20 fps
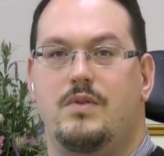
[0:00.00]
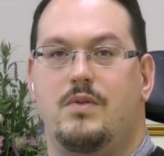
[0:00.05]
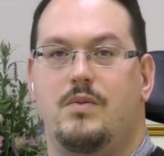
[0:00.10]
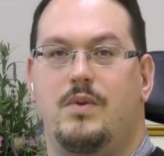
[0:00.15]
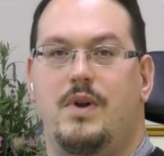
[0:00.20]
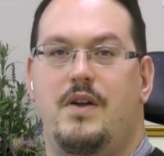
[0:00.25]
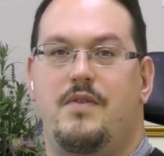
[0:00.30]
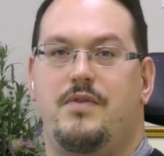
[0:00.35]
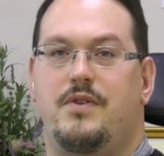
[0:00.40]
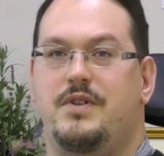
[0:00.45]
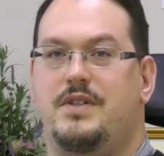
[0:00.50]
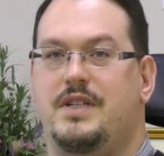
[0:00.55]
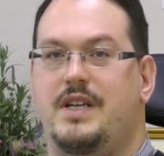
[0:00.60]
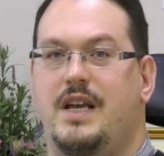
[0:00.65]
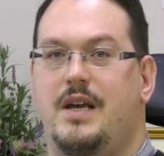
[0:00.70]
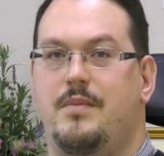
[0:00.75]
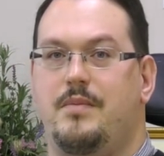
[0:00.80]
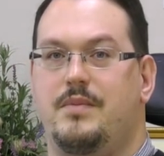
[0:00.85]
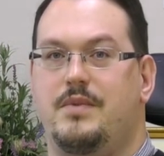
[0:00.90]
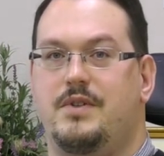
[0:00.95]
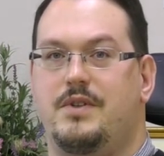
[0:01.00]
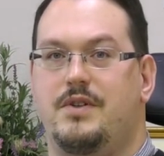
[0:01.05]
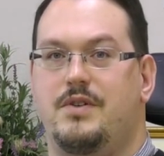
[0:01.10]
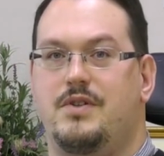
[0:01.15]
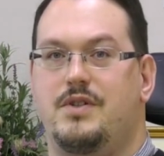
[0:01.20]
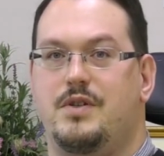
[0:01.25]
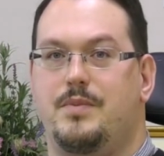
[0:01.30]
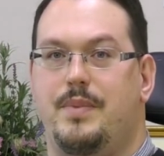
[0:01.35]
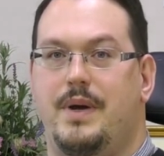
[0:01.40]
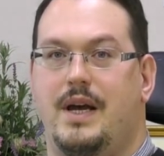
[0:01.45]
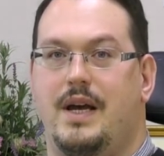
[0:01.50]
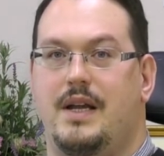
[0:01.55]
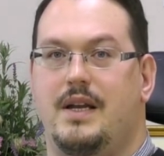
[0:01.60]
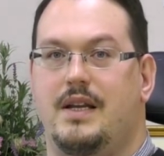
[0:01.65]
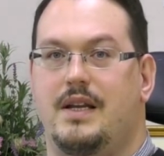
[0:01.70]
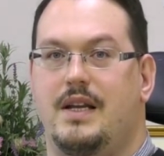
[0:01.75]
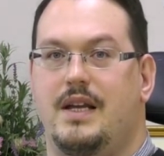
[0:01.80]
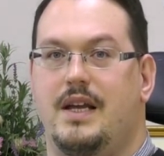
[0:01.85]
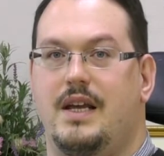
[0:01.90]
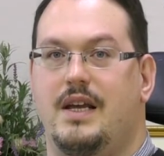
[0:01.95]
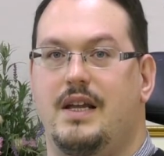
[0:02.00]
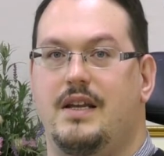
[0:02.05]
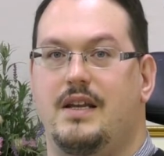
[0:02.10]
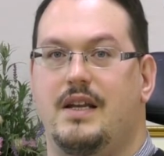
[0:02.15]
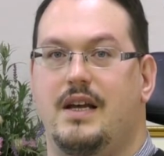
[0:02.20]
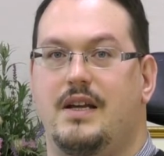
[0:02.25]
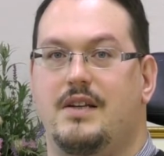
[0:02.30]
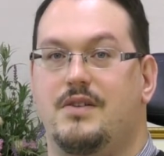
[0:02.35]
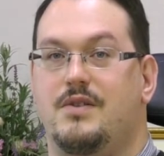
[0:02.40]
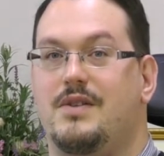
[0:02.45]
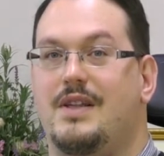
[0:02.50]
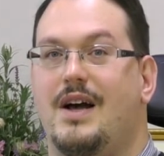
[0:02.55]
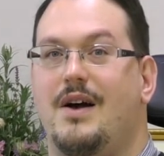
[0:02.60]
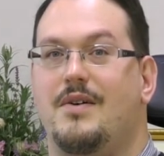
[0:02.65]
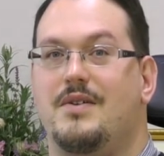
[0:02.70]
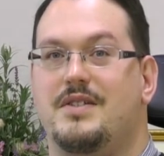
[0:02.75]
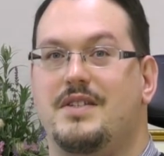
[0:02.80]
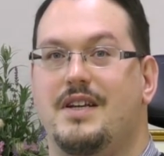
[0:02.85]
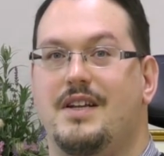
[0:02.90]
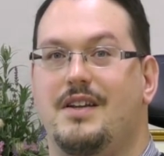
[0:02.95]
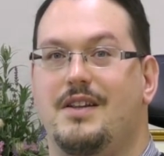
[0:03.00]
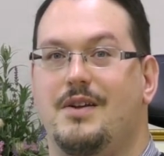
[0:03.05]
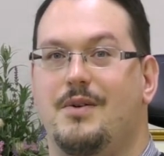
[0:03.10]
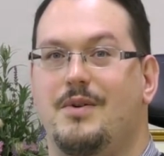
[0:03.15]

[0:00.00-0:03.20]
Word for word: When I first came to Japan in uh, 2000,